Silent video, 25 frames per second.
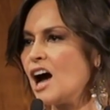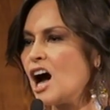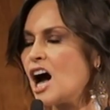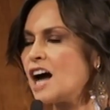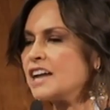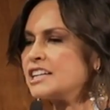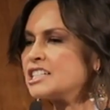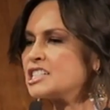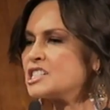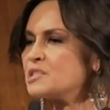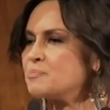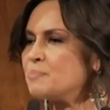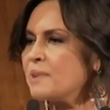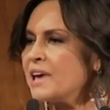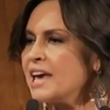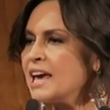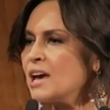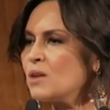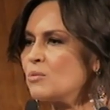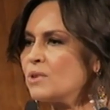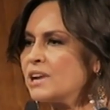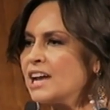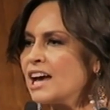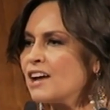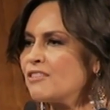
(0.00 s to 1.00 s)
I
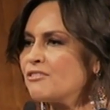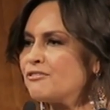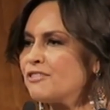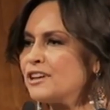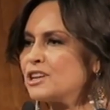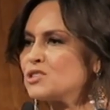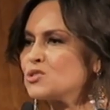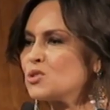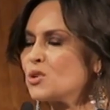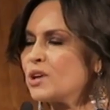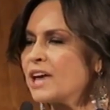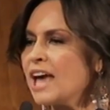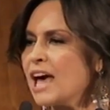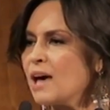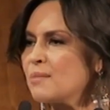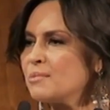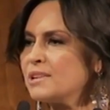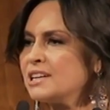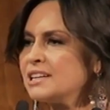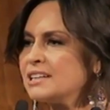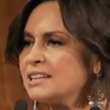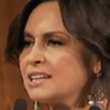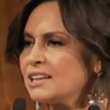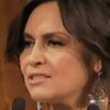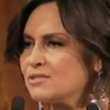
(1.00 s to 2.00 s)
despair when our federal
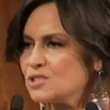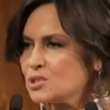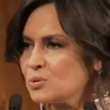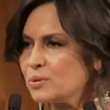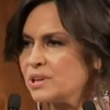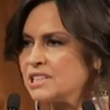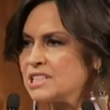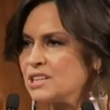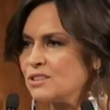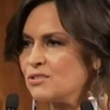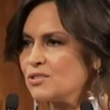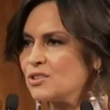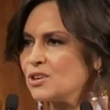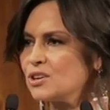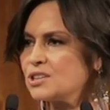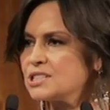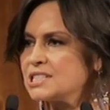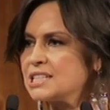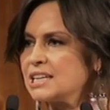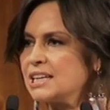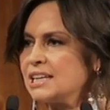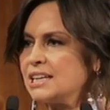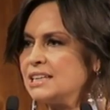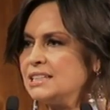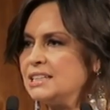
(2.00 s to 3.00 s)
cabinet of
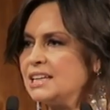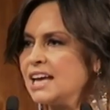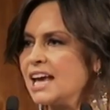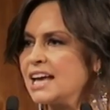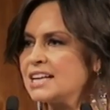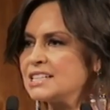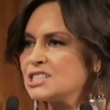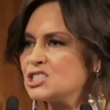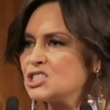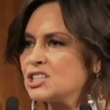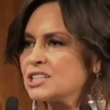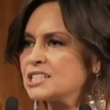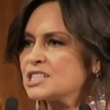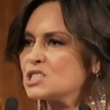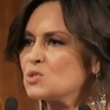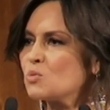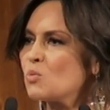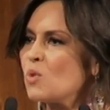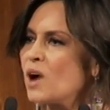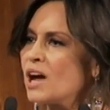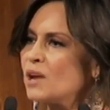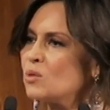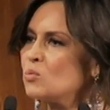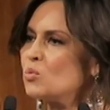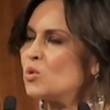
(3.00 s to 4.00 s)
2013 has just
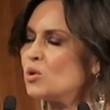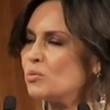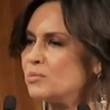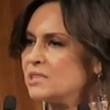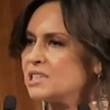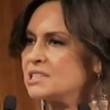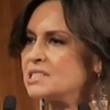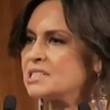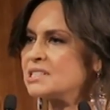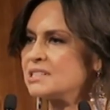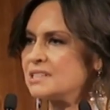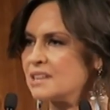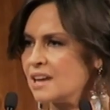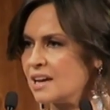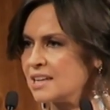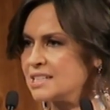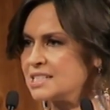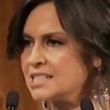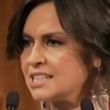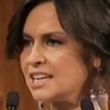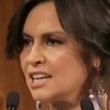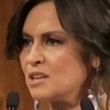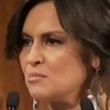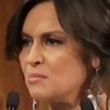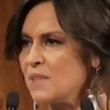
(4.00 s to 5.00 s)
1 woman to
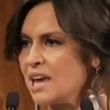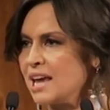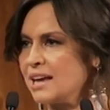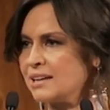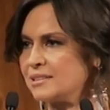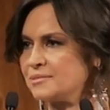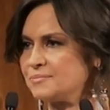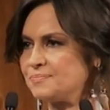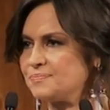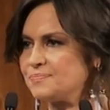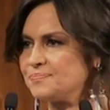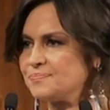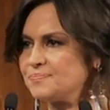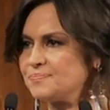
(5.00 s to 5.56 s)
19 men.